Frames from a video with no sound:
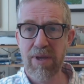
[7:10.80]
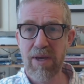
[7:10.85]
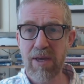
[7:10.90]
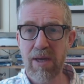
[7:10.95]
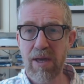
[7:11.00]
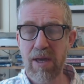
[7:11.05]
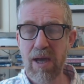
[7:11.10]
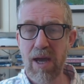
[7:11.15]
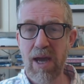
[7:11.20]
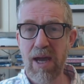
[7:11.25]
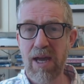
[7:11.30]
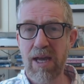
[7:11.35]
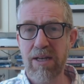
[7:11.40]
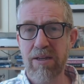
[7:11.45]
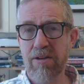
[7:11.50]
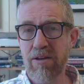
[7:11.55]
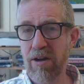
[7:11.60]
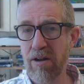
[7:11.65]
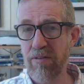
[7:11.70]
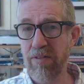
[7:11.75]
And, you know,
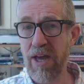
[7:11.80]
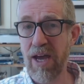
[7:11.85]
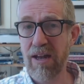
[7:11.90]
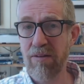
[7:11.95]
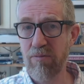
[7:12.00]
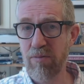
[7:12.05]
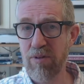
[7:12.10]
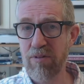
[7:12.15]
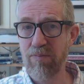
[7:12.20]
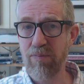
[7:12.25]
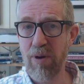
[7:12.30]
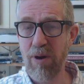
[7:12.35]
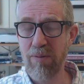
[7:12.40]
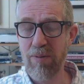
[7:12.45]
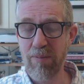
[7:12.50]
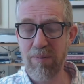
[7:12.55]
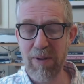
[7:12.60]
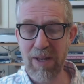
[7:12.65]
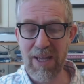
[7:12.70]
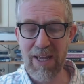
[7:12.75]
that was
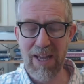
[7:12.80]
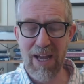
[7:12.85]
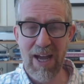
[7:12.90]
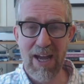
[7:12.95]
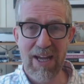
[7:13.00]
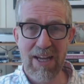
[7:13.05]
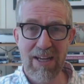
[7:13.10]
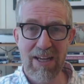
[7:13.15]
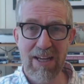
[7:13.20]
probably a,